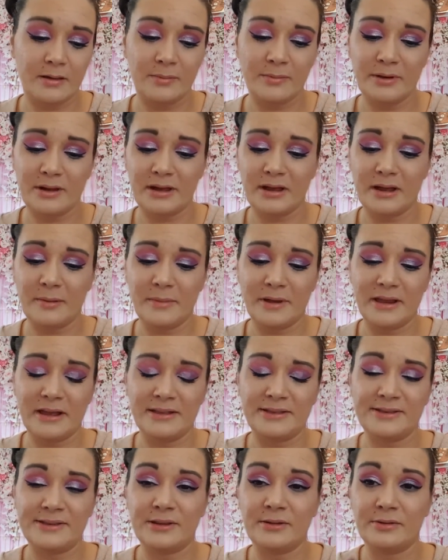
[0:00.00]
But, I mean,
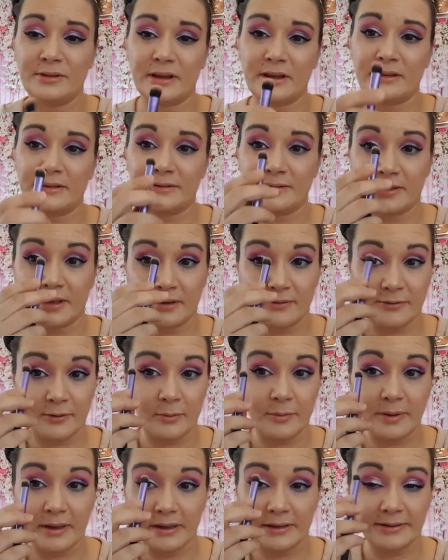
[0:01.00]
it's still nice, like, for
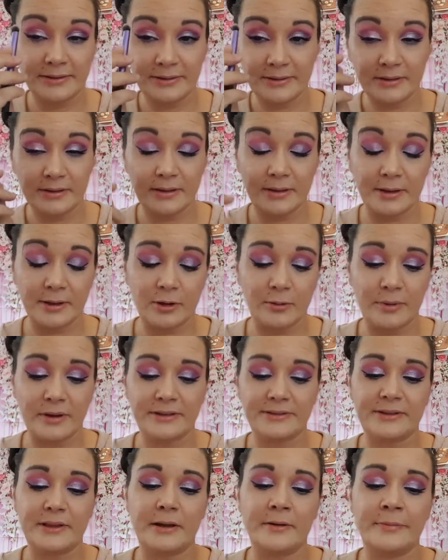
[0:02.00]
base, to lay your
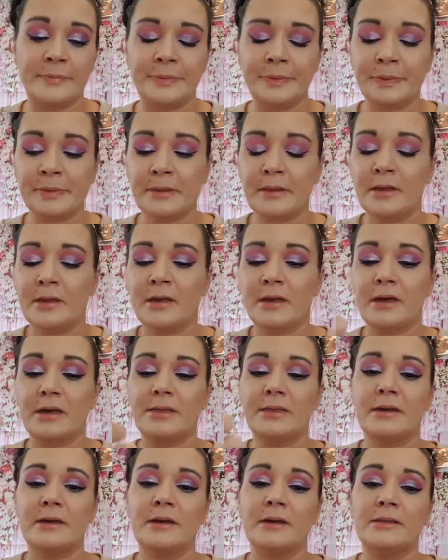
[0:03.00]
base down.
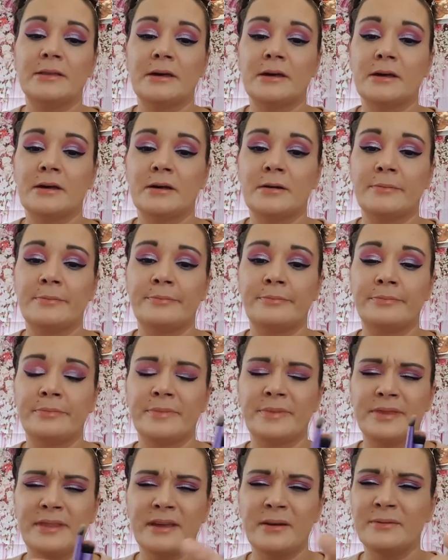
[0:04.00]
And then, I
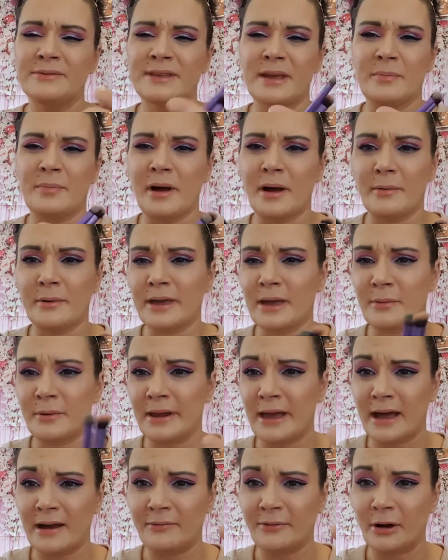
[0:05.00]
think it was, like, buy one, get
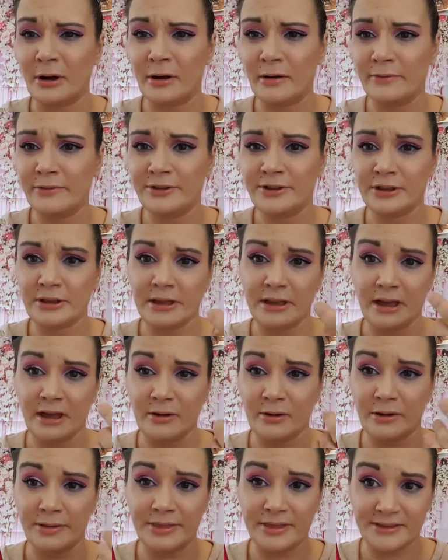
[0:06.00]
one half off. So, like, I
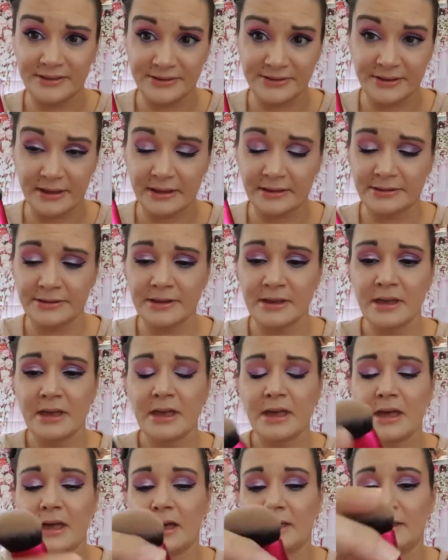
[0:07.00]
got this set.
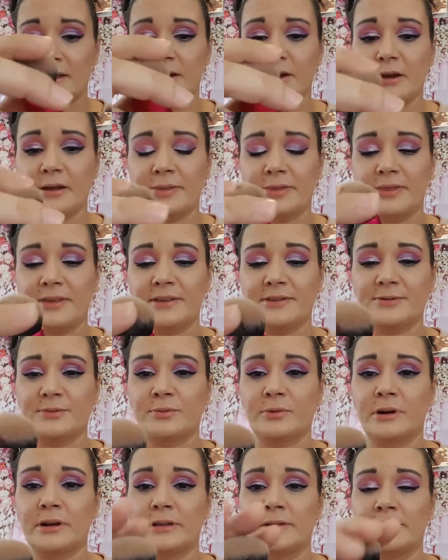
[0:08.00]
And then I got this
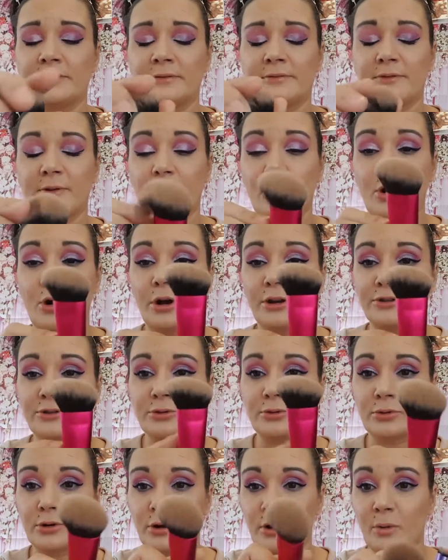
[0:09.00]
one for
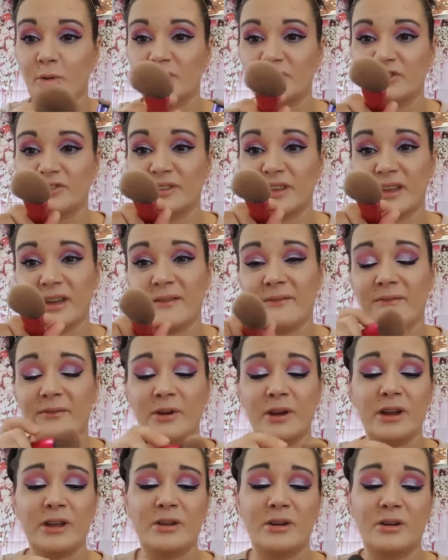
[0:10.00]
contour, which is, like,
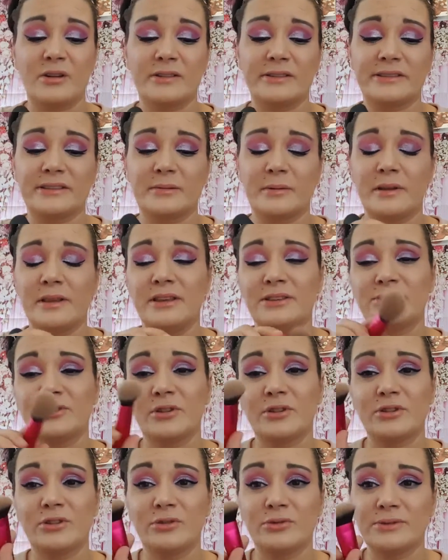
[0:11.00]
freaking awesome. I need to
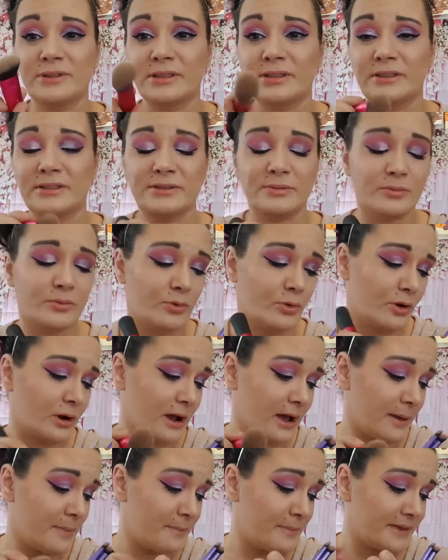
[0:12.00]
start using this more.
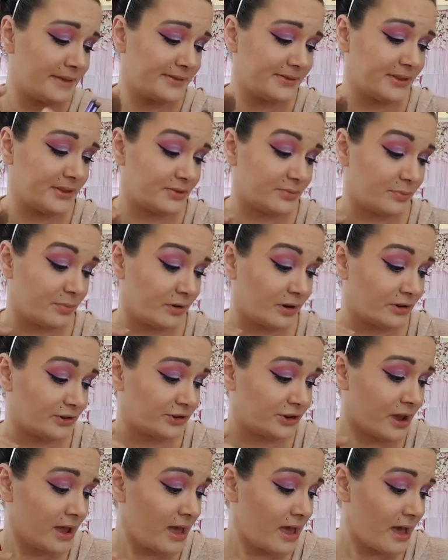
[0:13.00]
I miss this
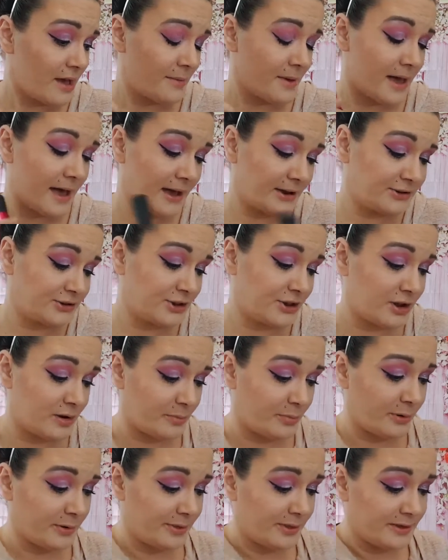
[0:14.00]
brush. I'm actually going
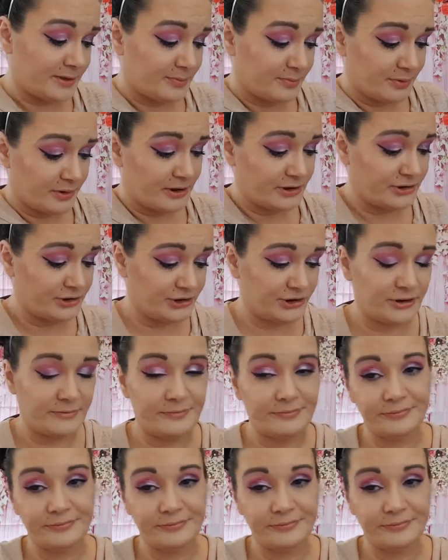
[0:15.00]
to put this brush